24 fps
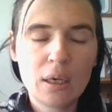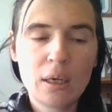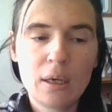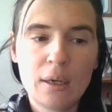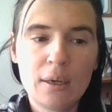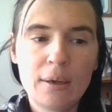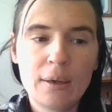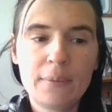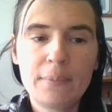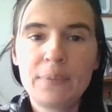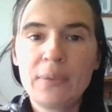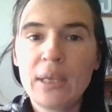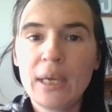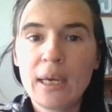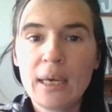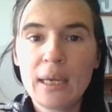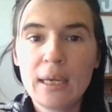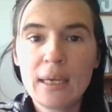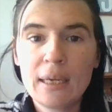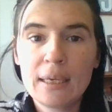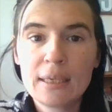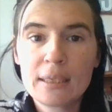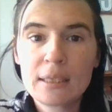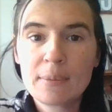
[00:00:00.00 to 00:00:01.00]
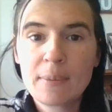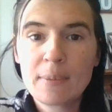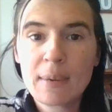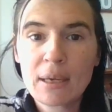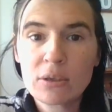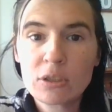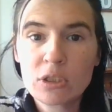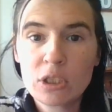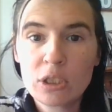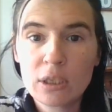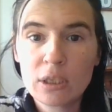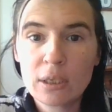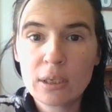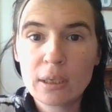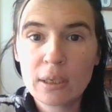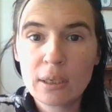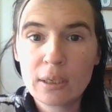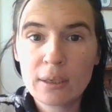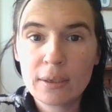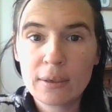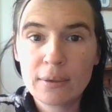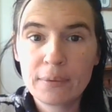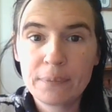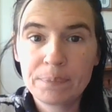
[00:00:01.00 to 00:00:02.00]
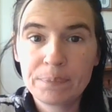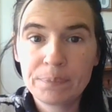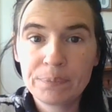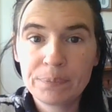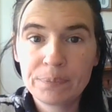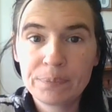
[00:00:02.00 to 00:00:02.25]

Um, that it's about to um,